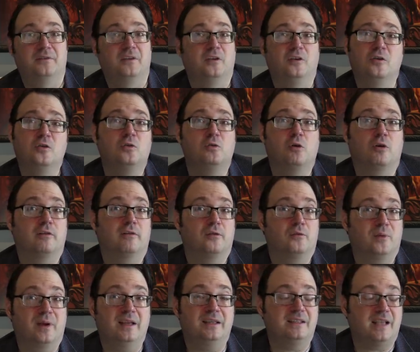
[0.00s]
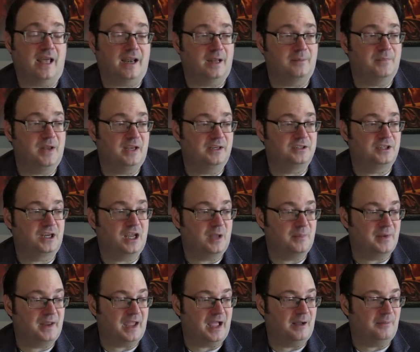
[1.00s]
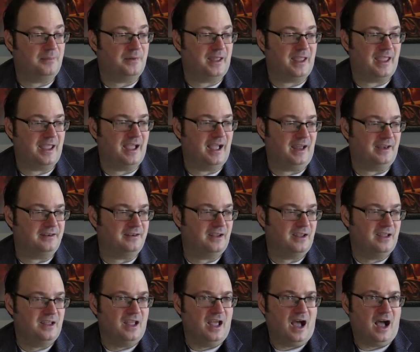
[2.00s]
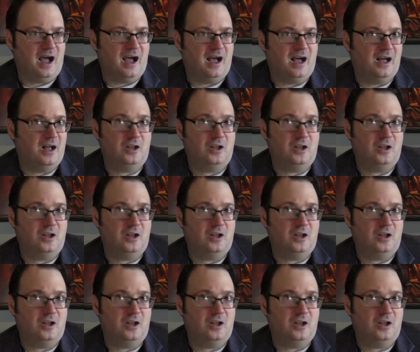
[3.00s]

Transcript: the new Lord of the Rings adaptation coming up, and uh,